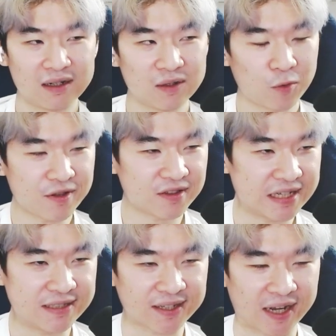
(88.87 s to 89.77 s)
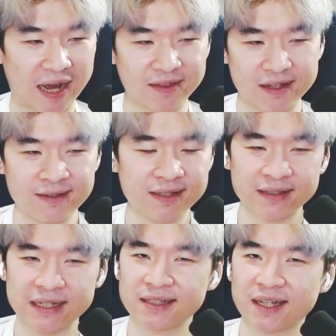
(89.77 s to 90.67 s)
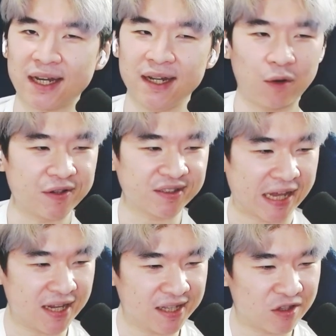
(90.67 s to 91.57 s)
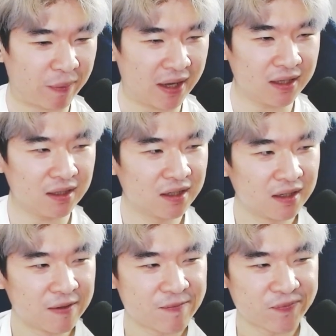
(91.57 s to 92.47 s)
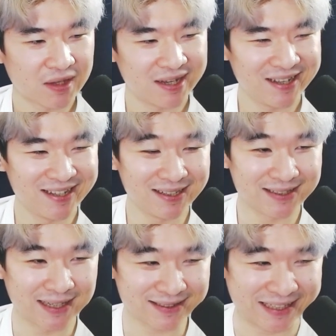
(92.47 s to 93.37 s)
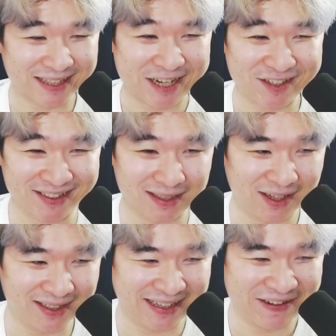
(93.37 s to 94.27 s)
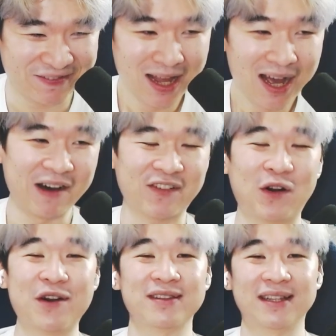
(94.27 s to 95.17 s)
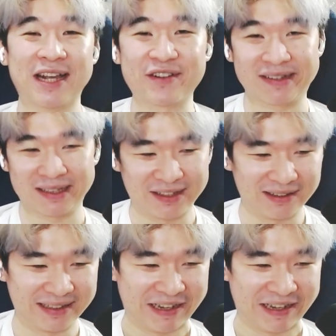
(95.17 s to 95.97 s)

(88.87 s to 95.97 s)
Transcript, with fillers: Where's the isekai? Uh, isn't this an isekai? Are we staying in Japan? Does the teacher's a lolly? Of course the teacher's a lolly.